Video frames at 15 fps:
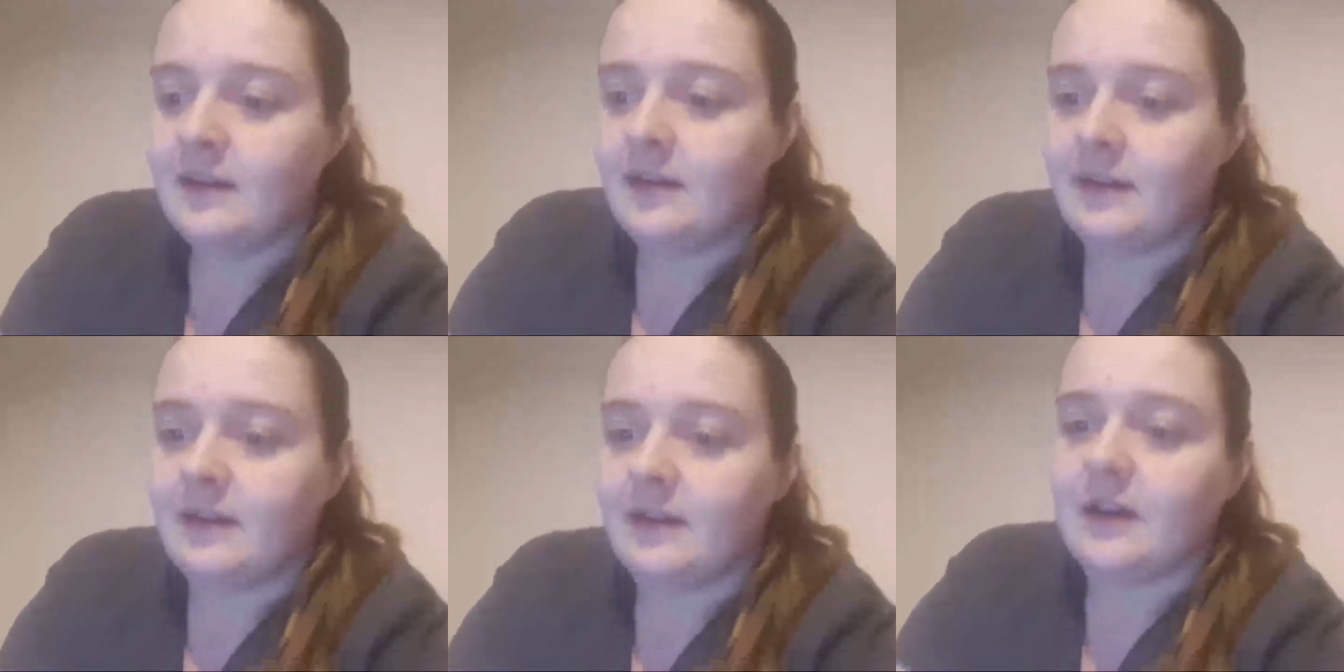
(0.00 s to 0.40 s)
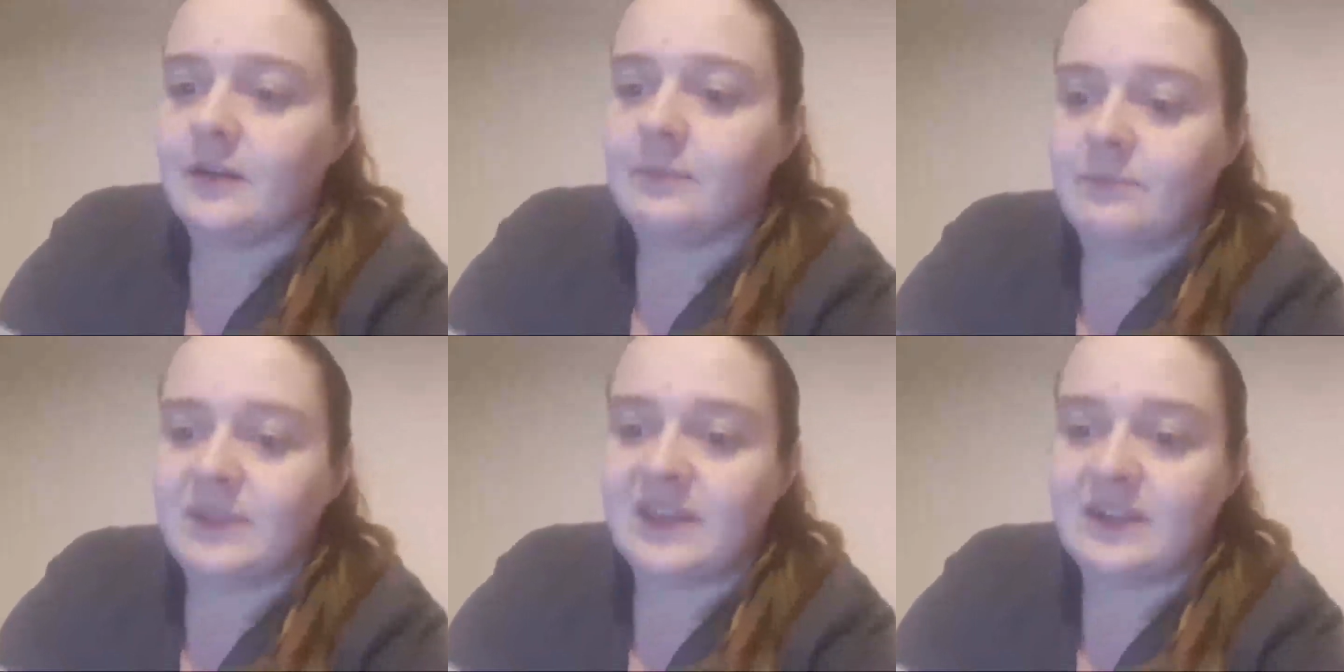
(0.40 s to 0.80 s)

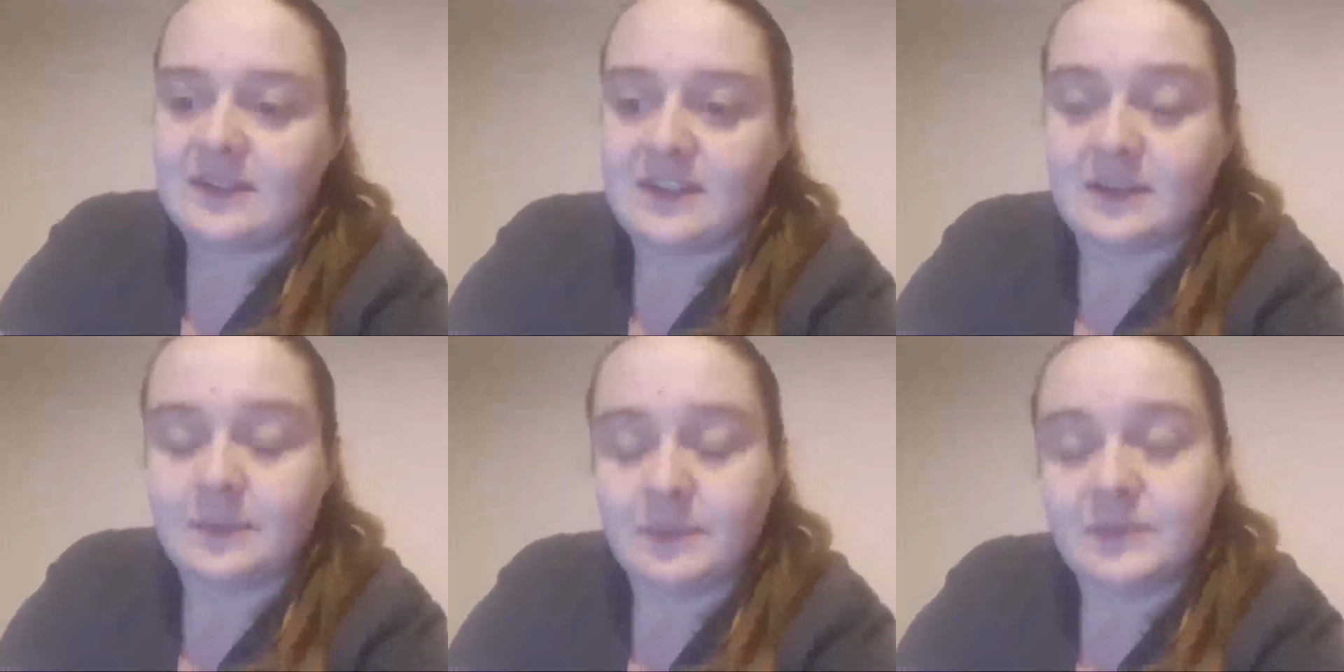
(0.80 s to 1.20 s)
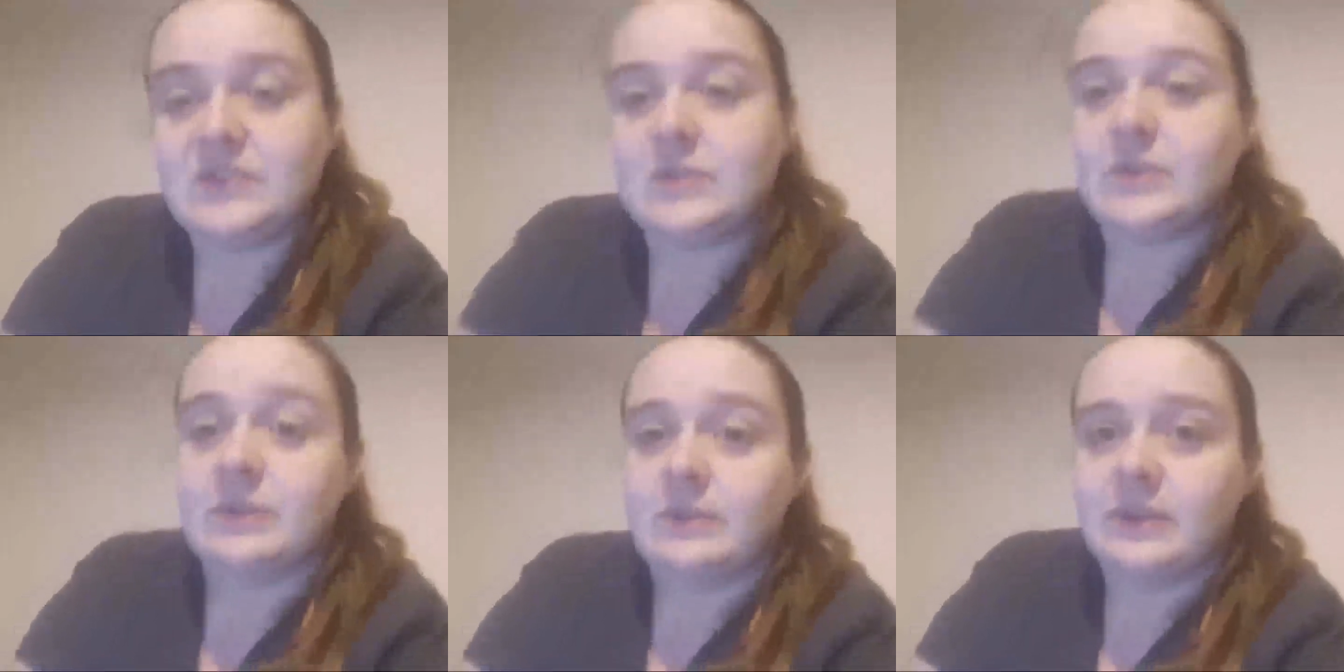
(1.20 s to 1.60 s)
because some
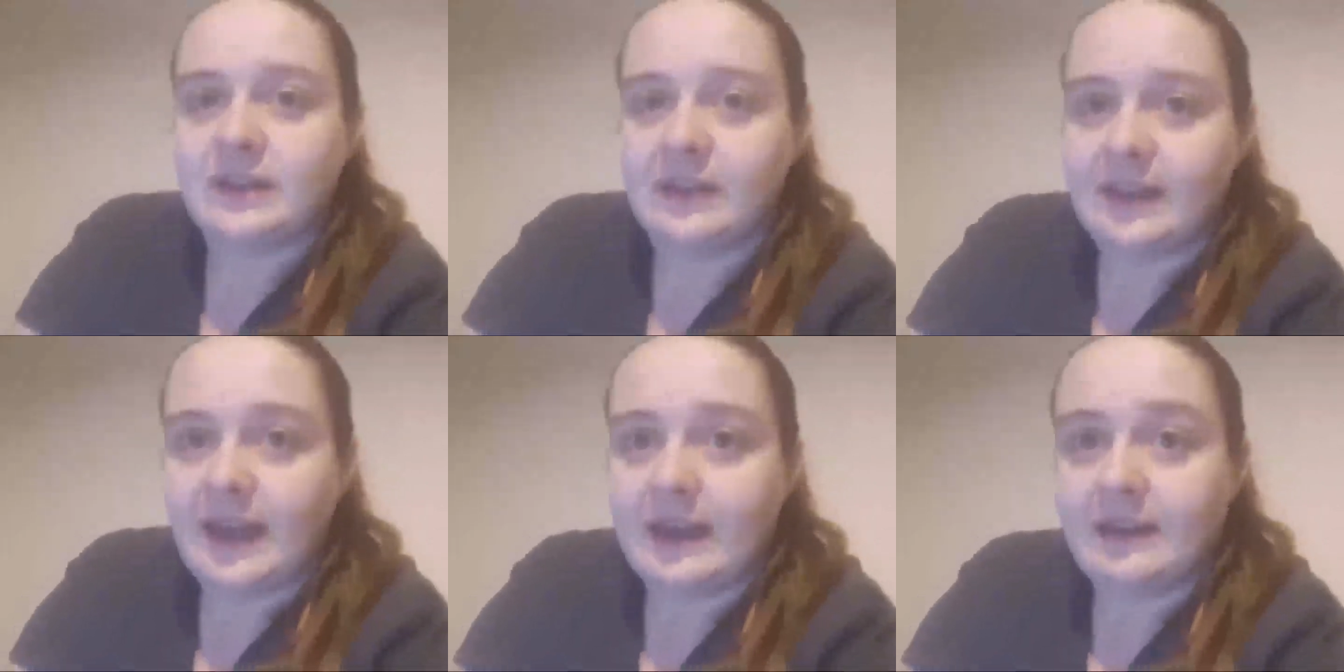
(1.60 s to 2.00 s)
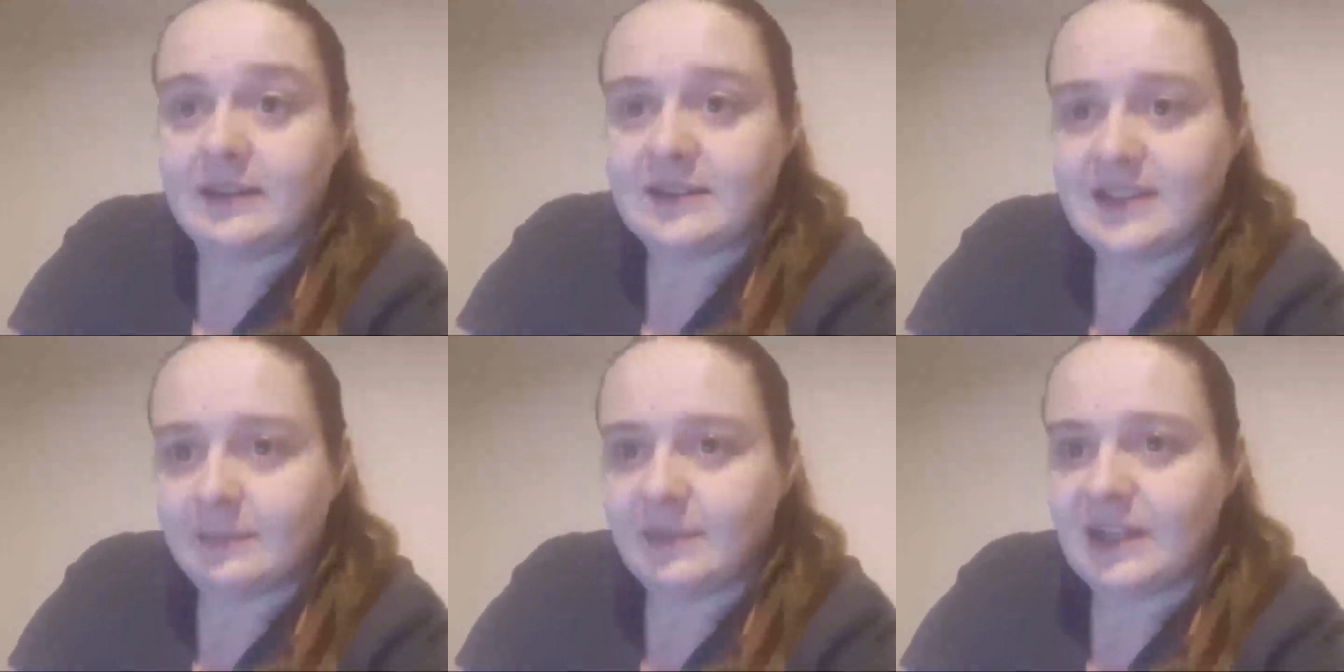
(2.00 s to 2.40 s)
soil can get
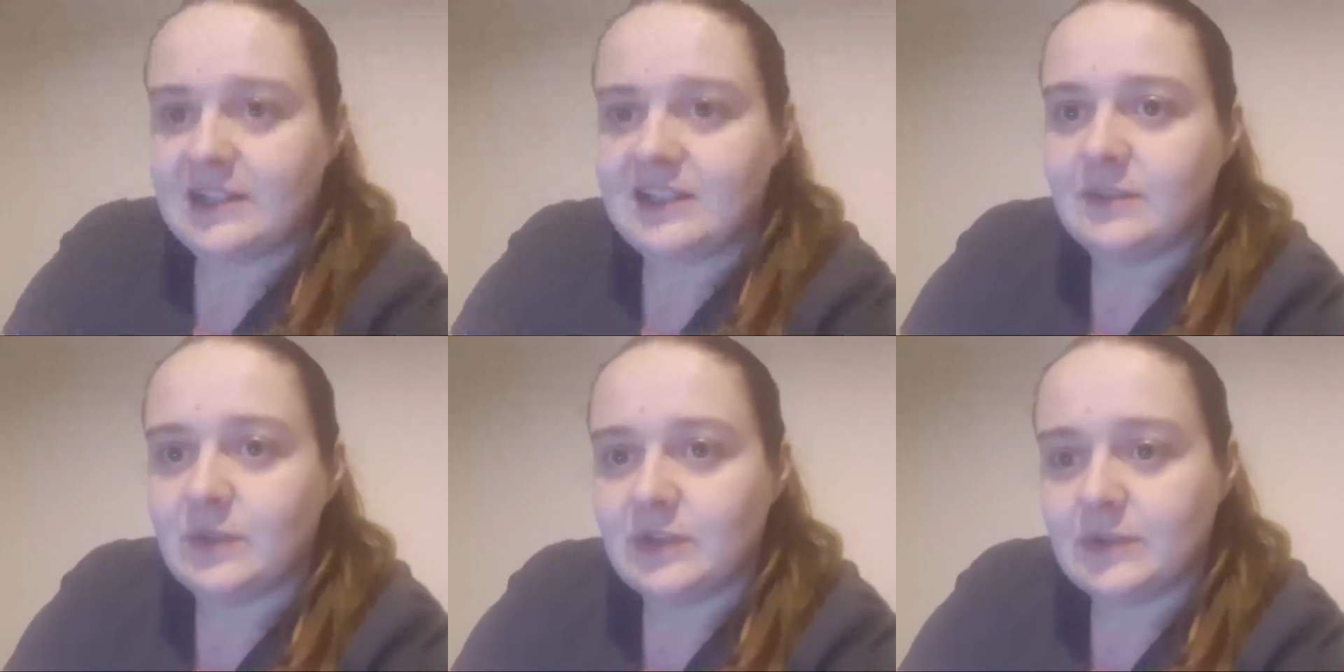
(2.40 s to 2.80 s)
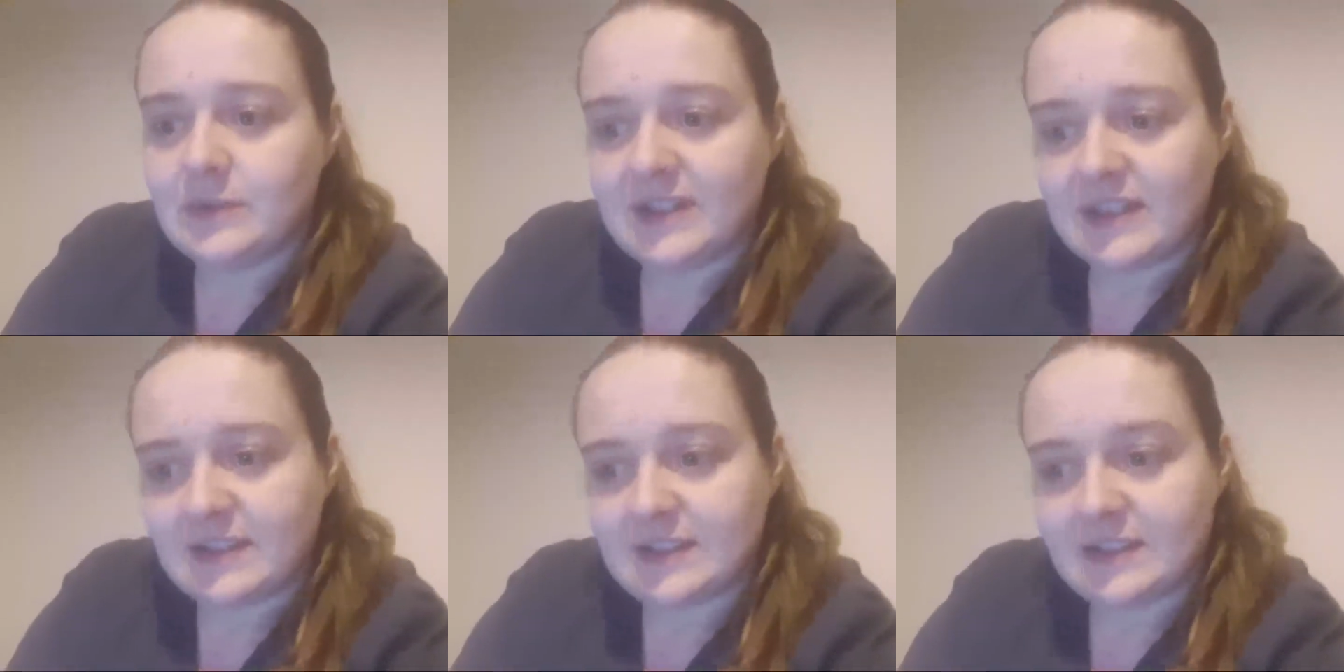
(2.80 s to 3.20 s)
contaminated with
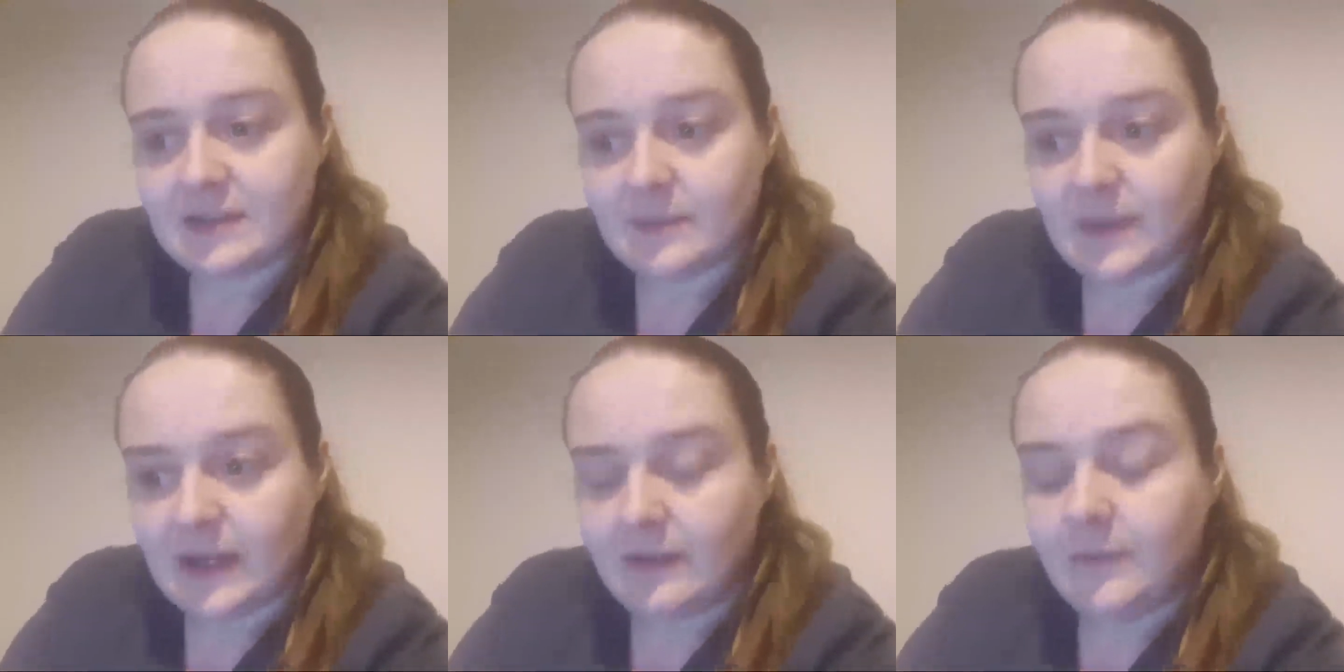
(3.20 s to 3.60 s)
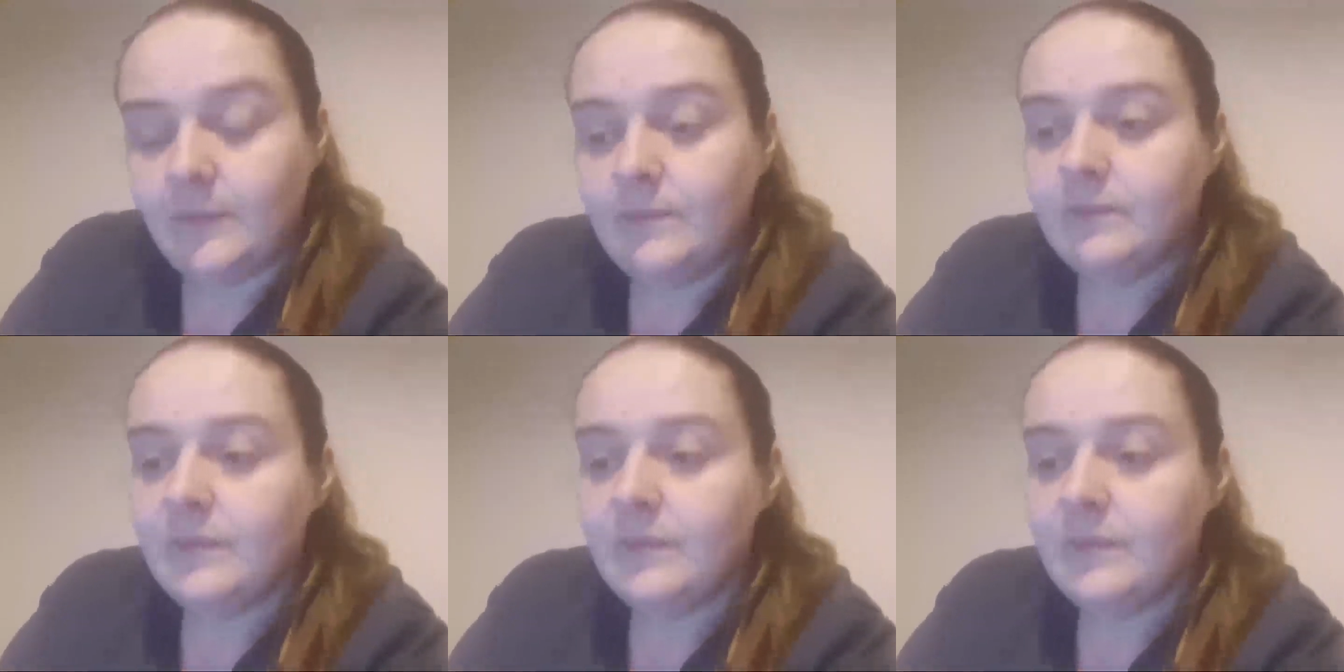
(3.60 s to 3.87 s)
oocysts as well.